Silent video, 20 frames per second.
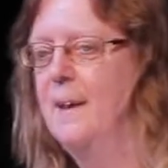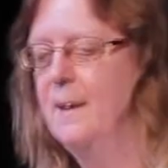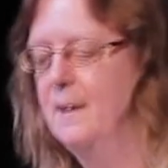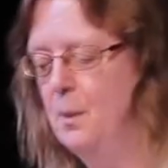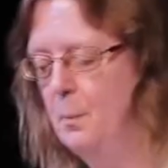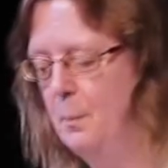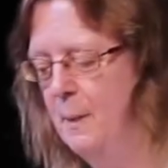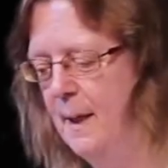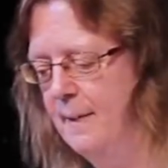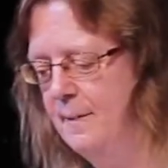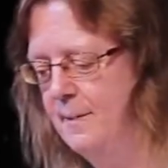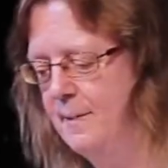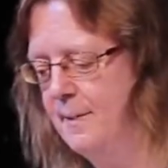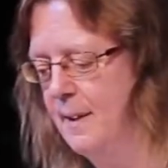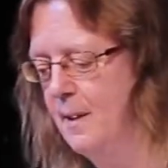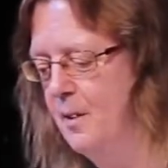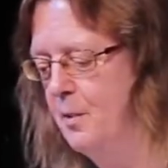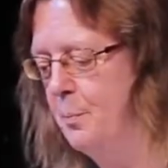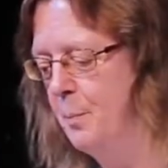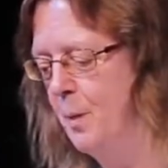and the
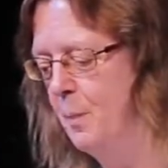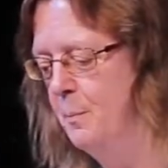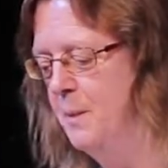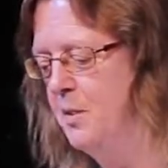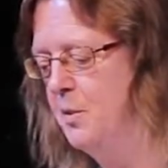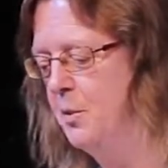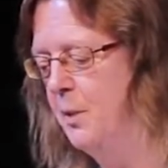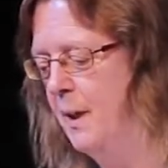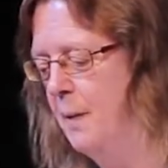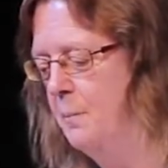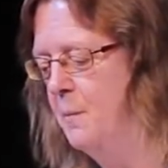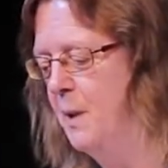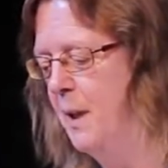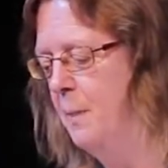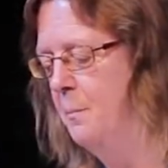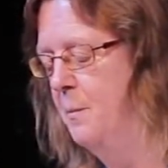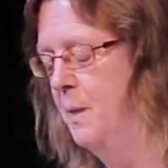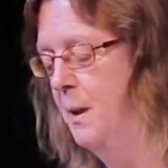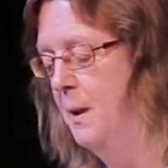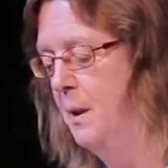blessings promised to
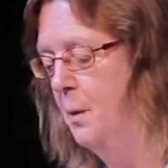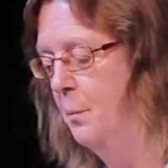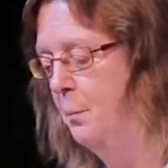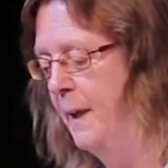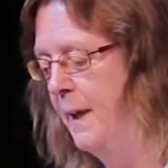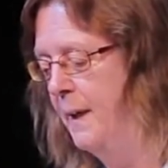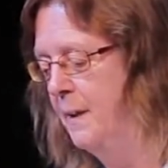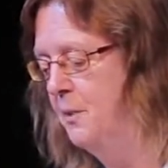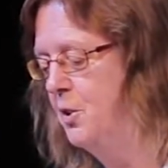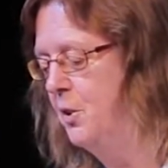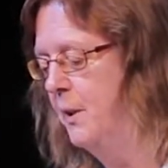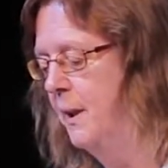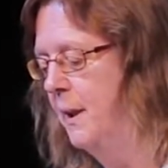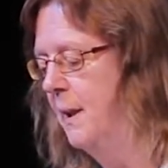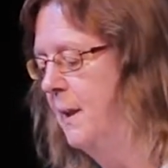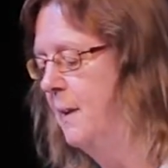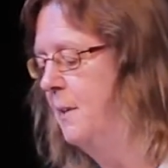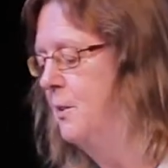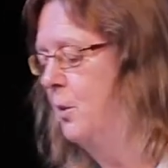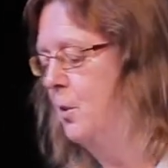Abraham by
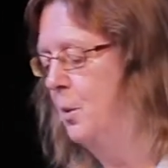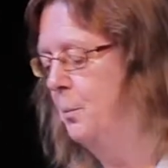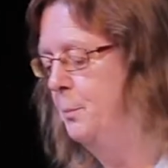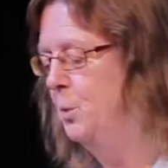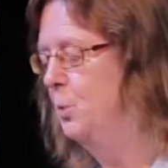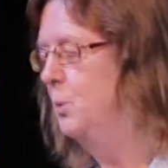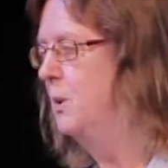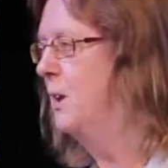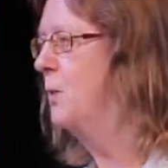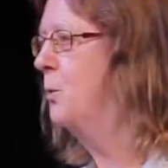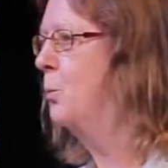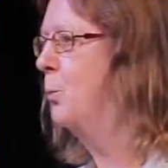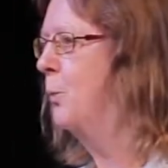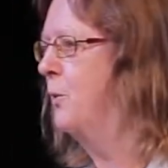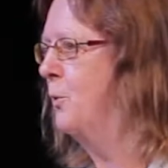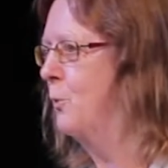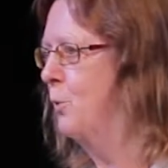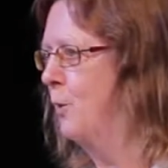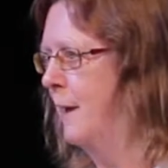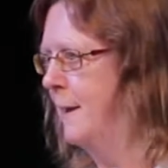entering into communion
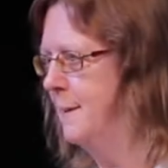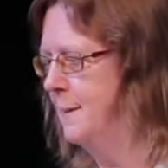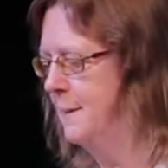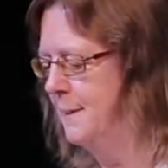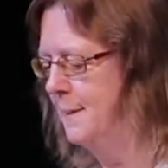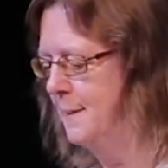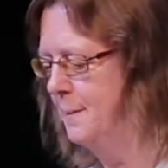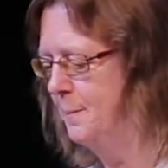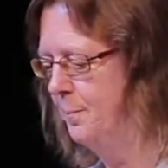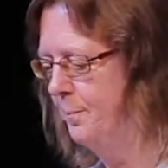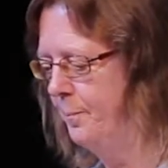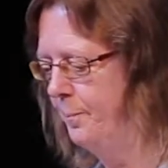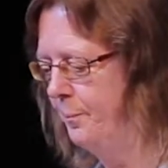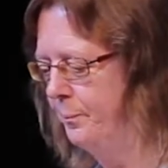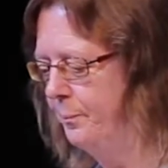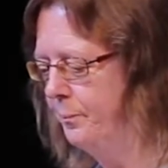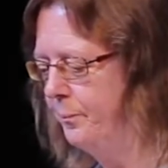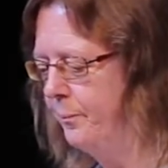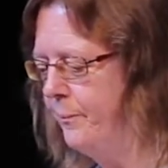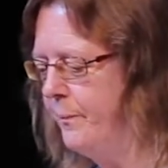with Christ.
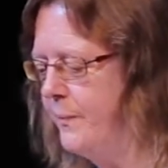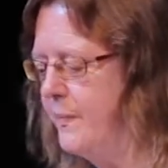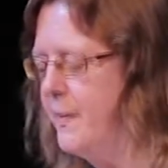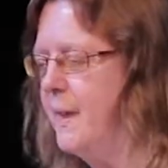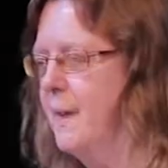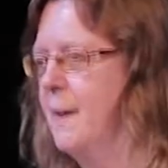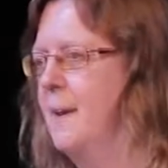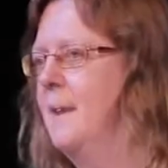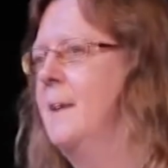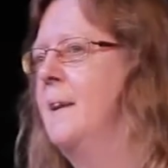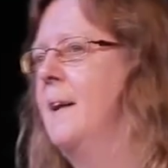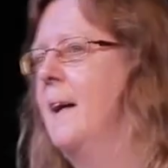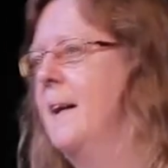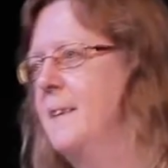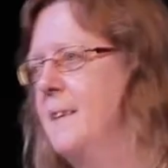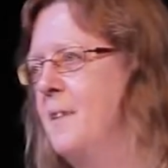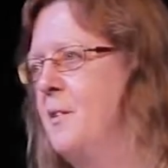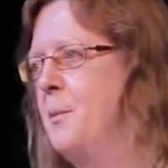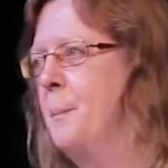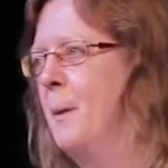
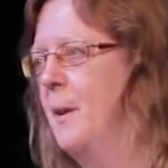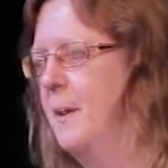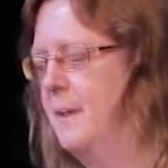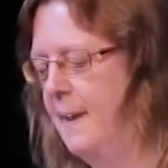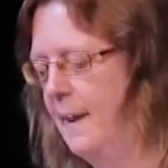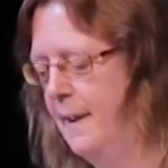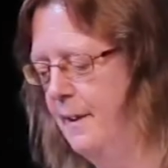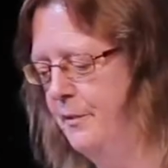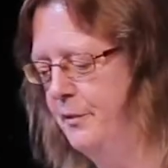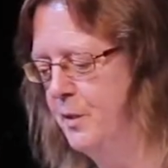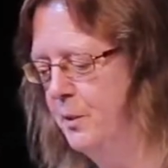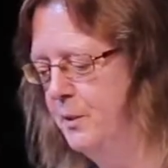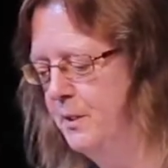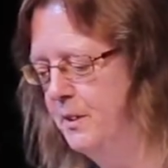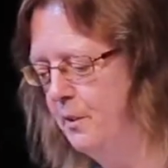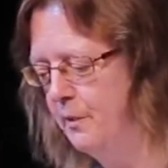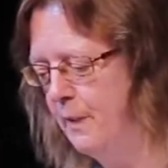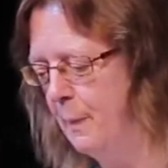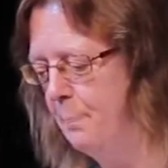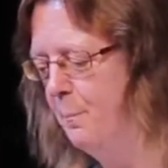At this point I have to
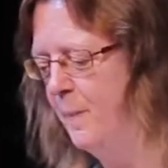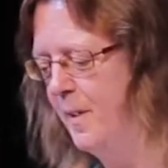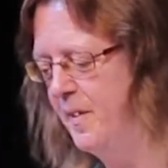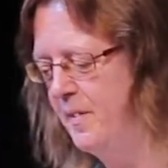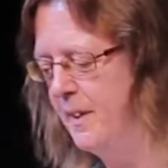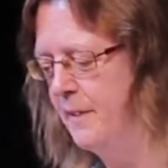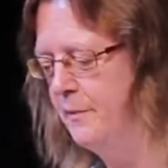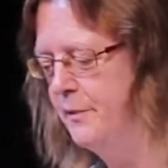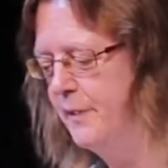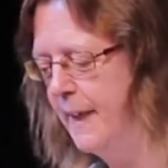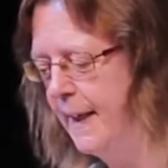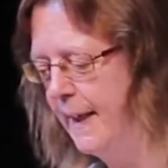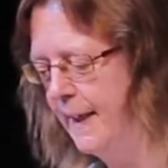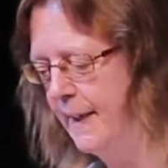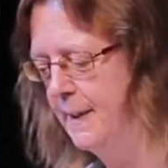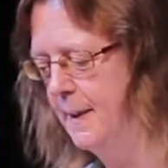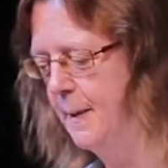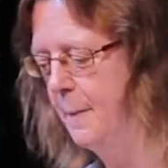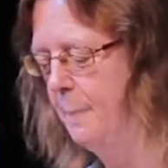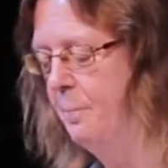interrupt myself
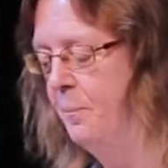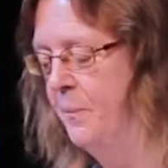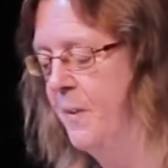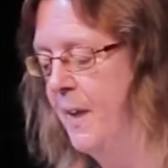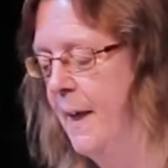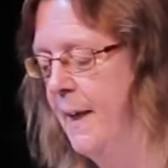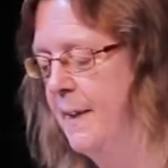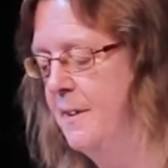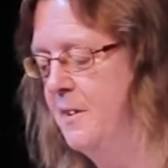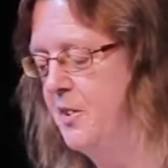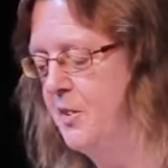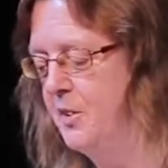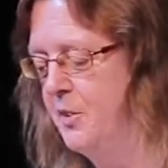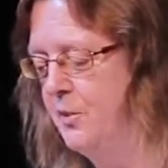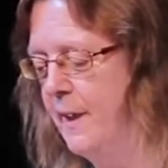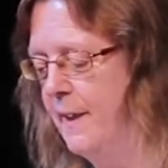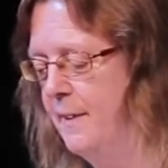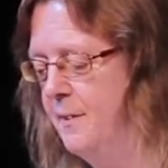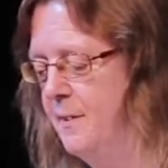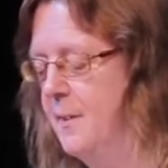again and
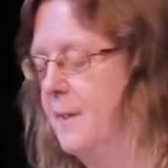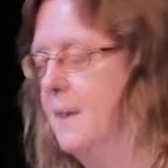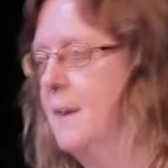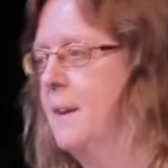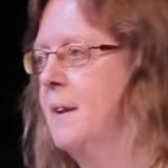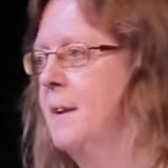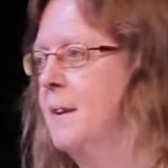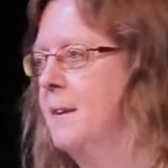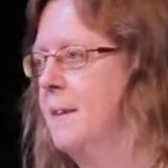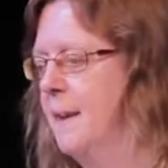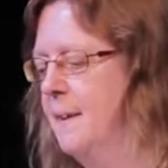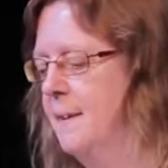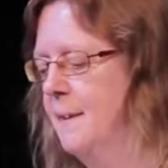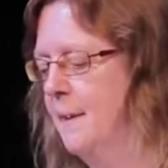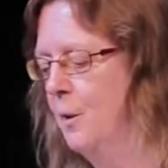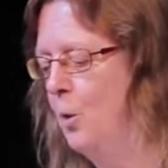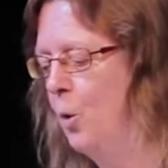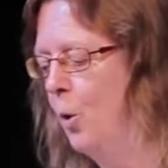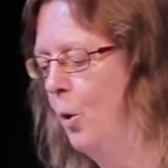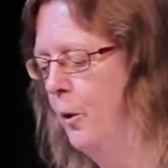stress
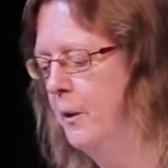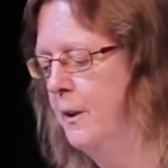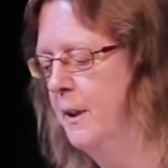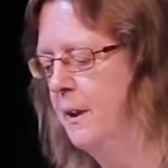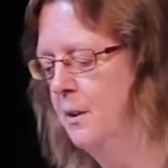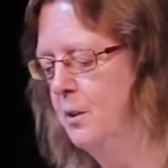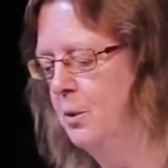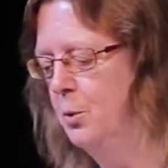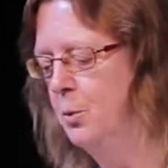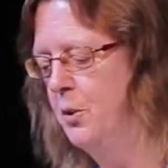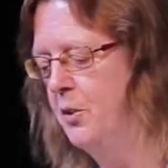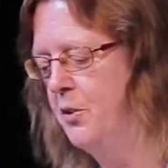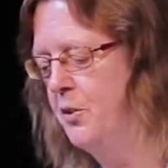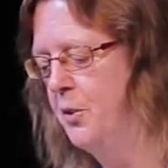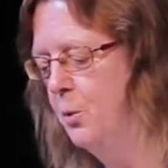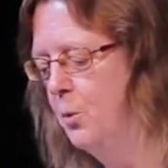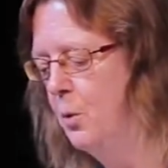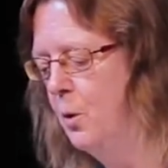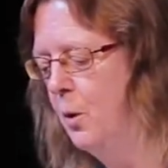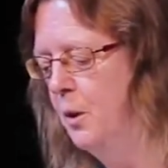that according to the
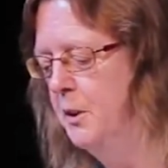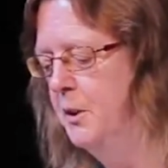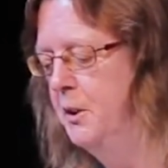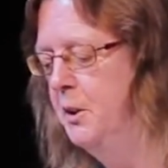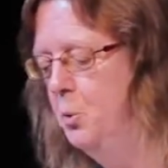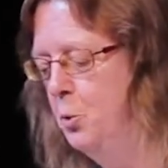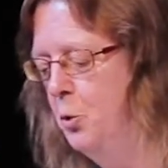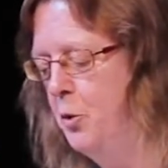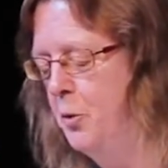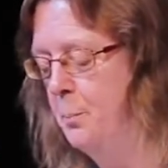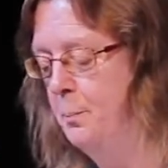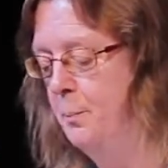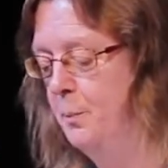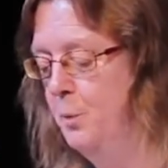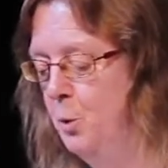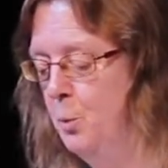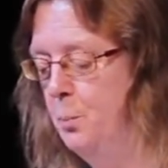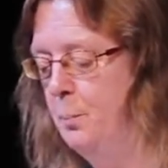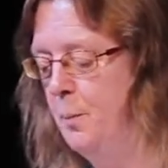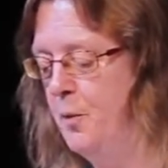so-called
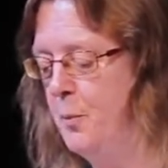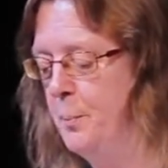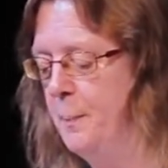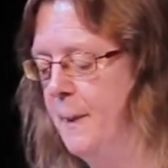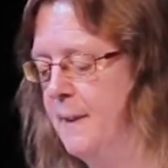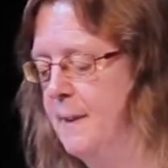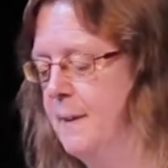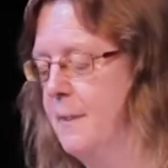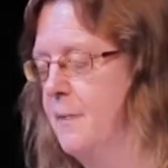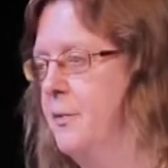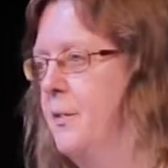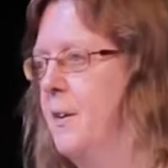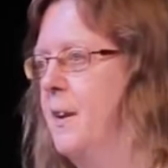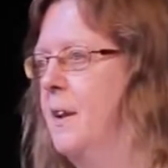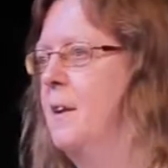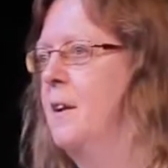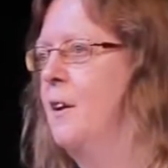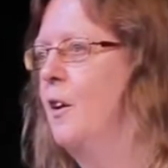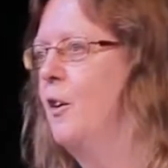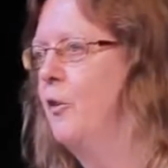new perspective
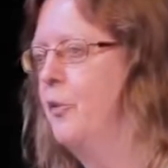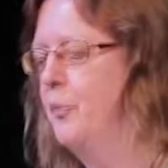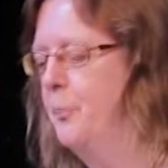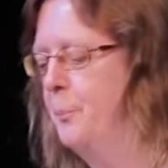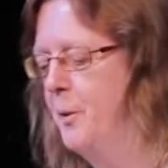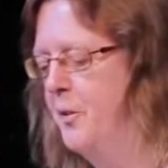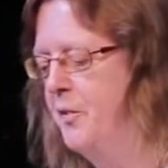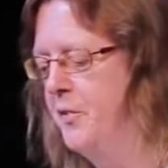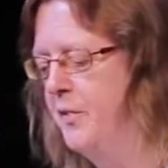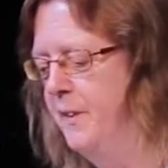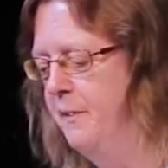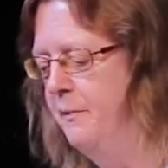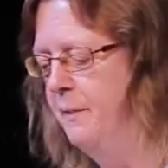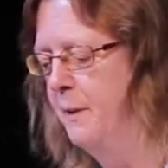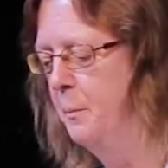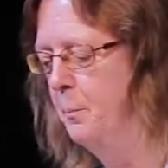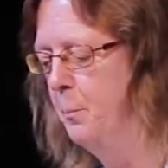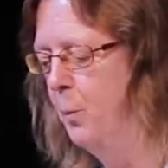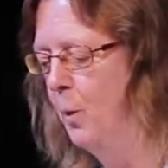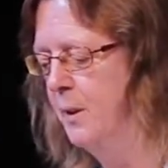of
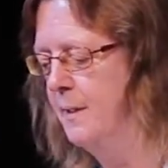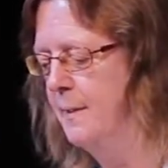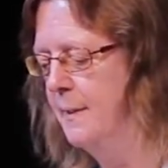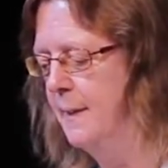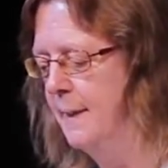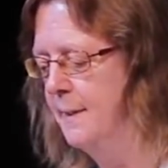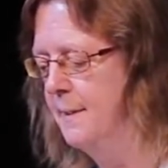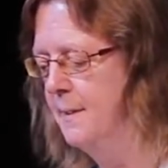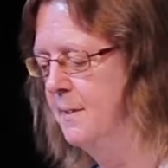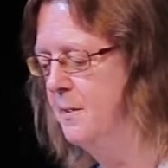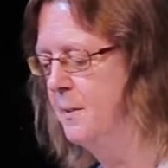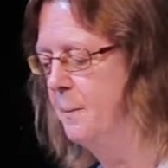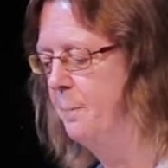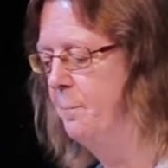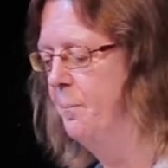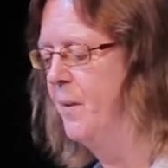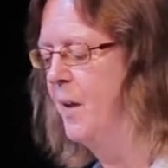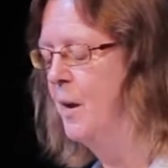perceiving Paul's letters,